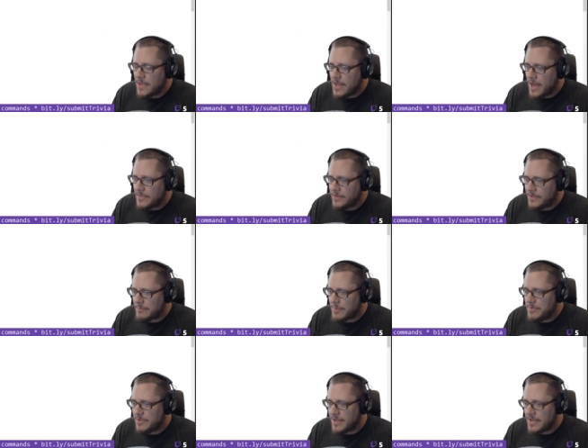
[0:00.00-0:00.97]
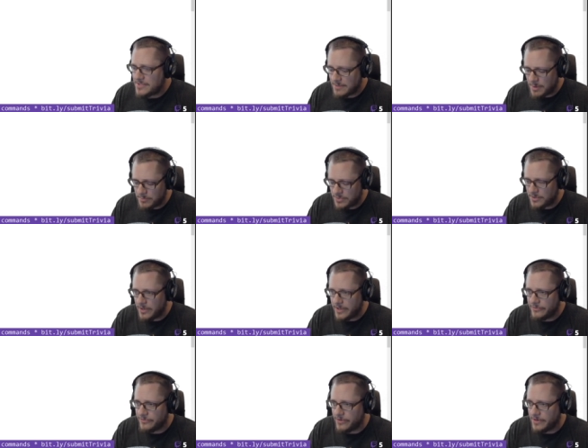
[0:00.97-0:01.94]
I think that might be the last time I plug
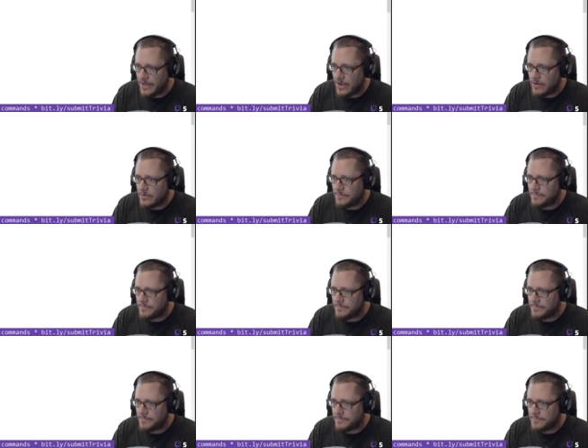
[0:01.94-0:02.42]
it for now.